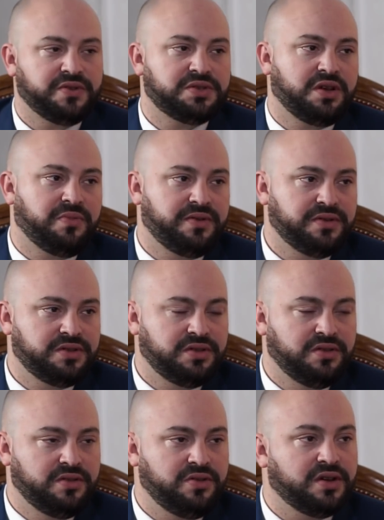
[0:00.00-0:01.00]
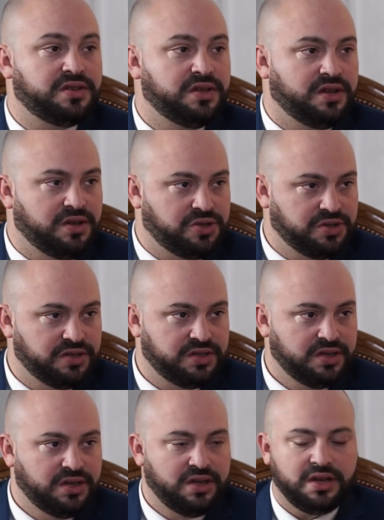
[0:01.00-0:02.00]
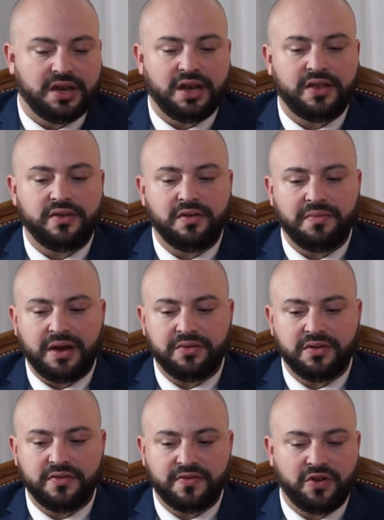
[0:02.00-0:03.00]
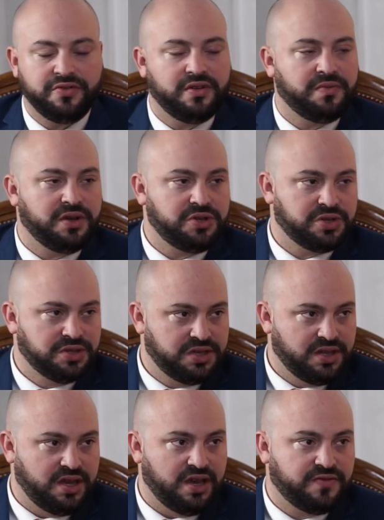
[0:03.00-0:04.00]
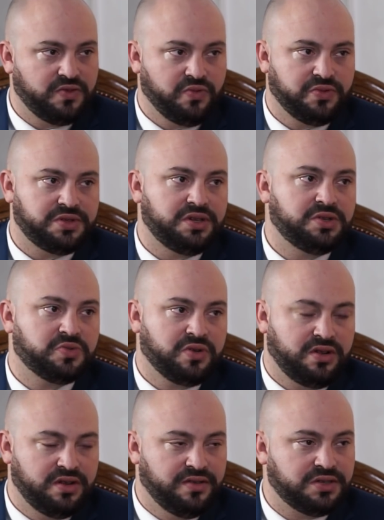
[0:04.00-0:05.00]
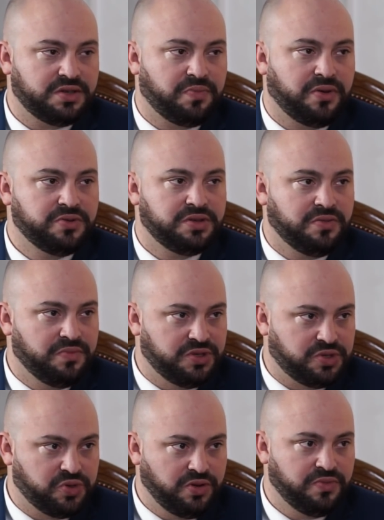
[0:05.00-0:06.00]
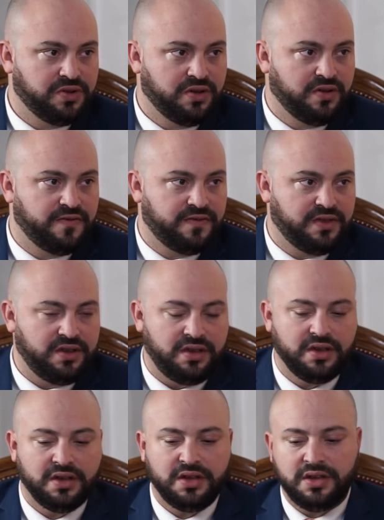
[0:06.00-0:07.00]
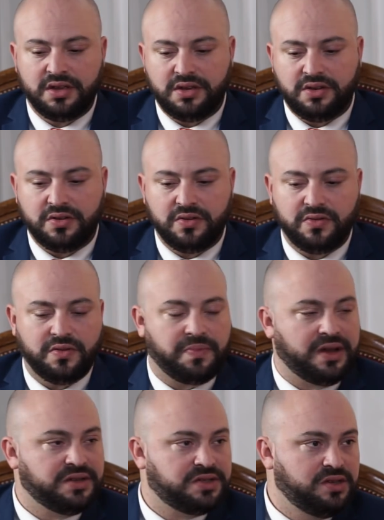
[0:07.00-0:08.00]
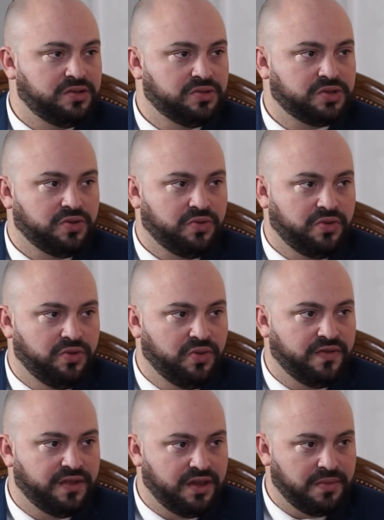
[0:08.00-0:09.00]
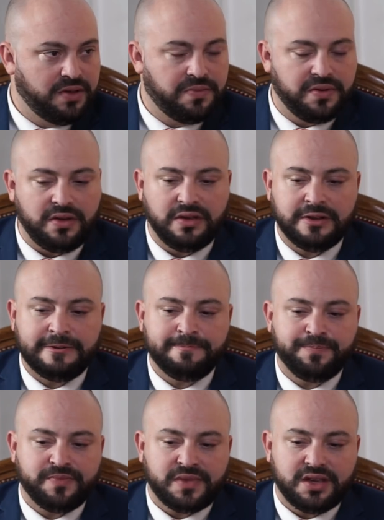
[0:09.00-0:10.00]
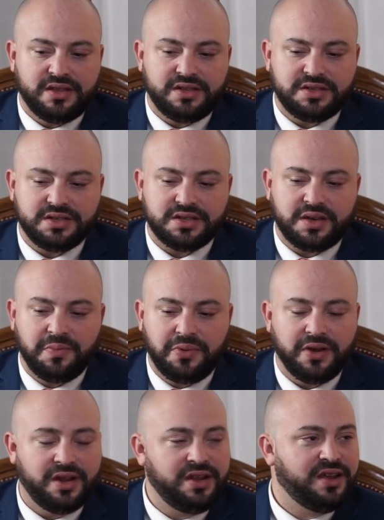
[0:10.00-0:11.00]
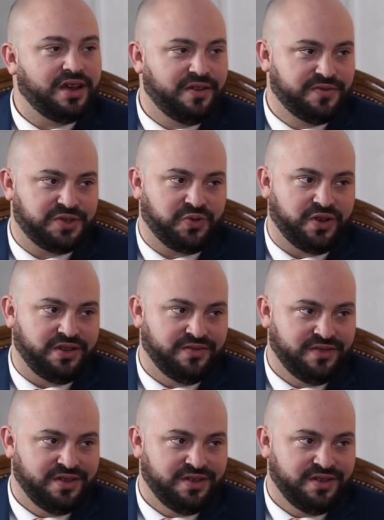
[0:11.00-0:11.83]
for example, at the United Nations and the amount of condemnations that they have towards Israel and the supposed mistreatment of the Palestinians or whoever they may be, this is completely out of sway